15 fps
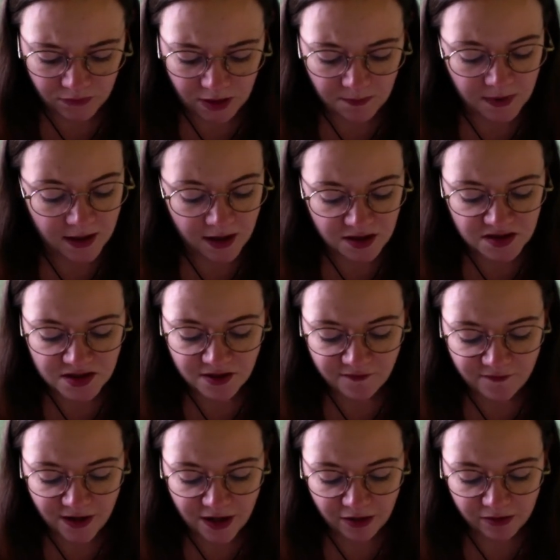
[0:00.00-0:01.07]
pierce the
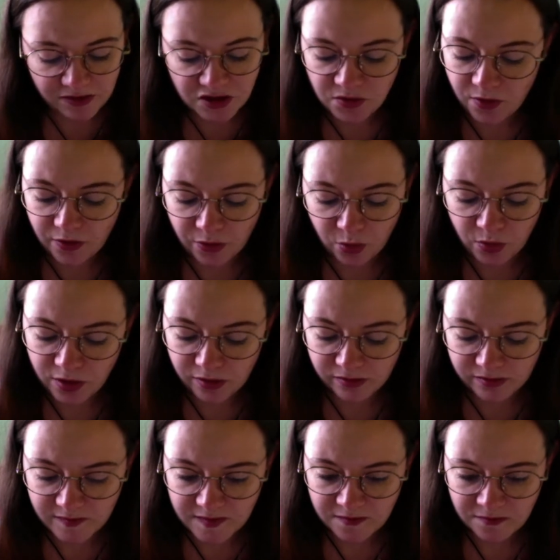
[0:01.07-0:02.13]
veil to other
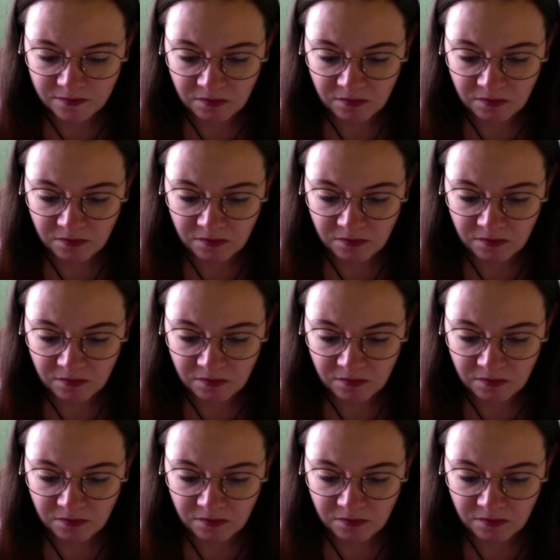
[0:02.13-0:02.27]
worlds.